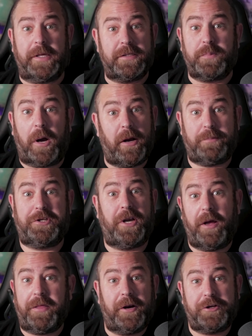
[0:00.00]
this
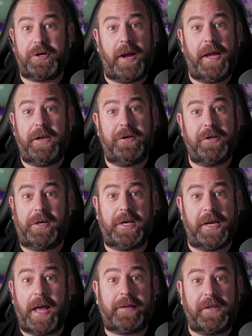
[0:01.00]
bombshell, they're trying to
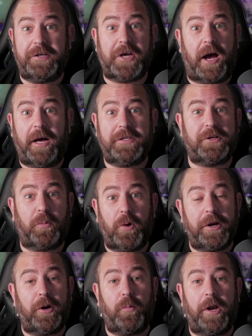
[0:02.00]
connect the dots or
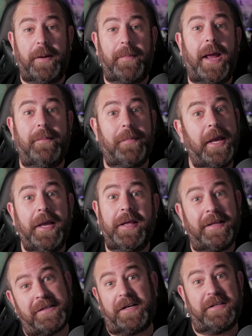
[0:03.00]
wonder what it might
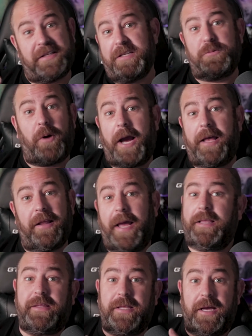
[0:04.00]
mean. And is this why,
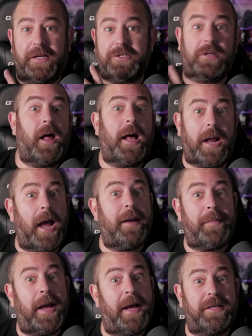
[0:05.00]
like, the Talon
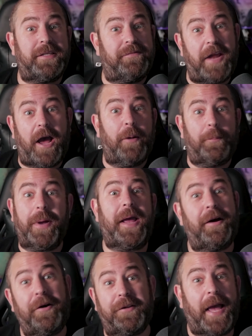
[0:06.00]
IMAS have now
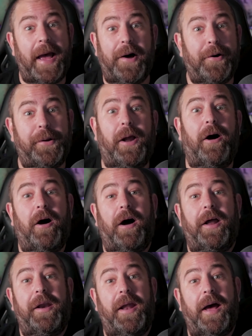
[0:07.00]
bailed out
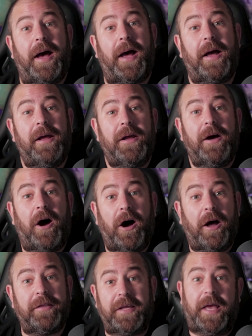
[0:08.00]
on
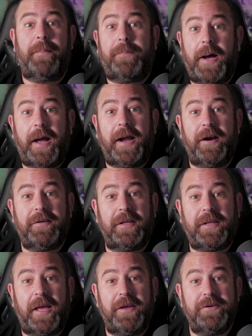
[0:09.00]
the Empire that
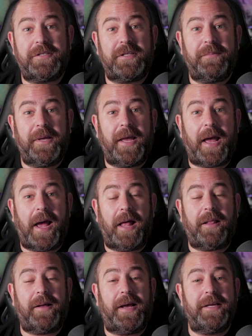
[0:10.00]
they used to be
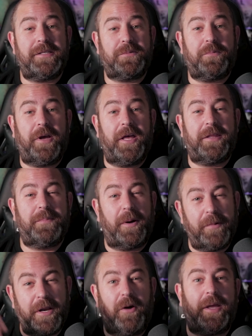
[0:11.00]
allies with? But
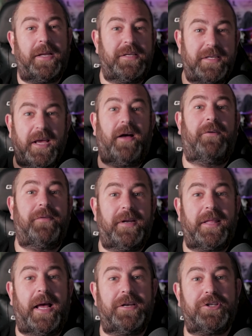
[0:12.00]
we don't get to delve into
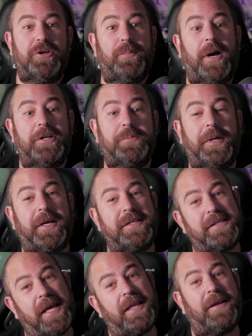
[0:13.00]
that too much, because
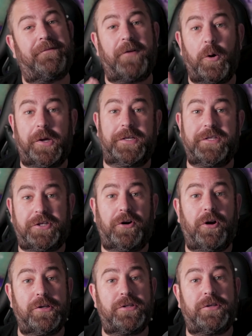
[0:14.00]
then the focus
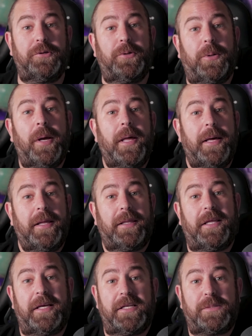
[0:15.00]
turns to
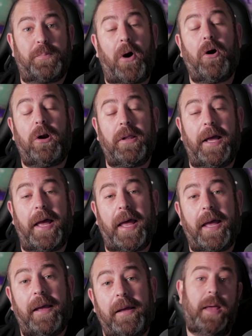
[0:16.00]
this
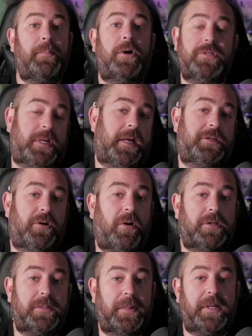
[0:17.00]
parlay, and both sides are
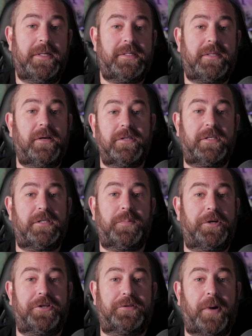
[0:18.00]
ultimately still
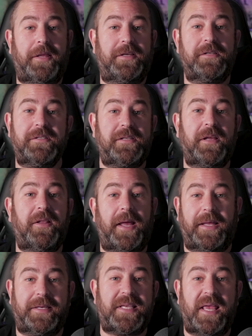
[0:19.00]
suspicious, right? This is still like
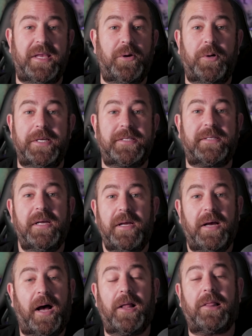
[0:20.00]
a tenuous
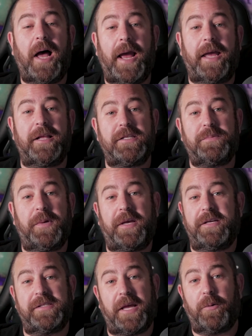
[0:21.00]
alliance
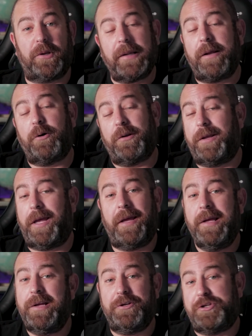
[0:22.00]
because they were literally
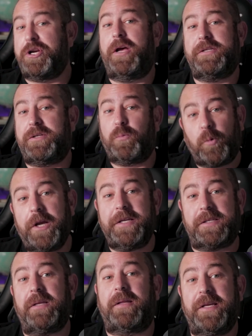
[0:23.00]
just
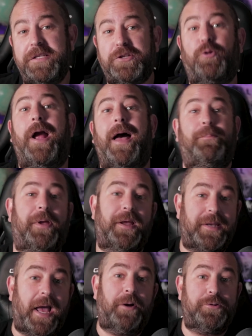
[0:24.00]
recently scrapping.
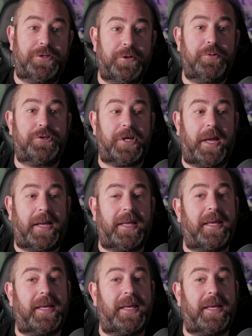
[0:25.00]
Now Dujek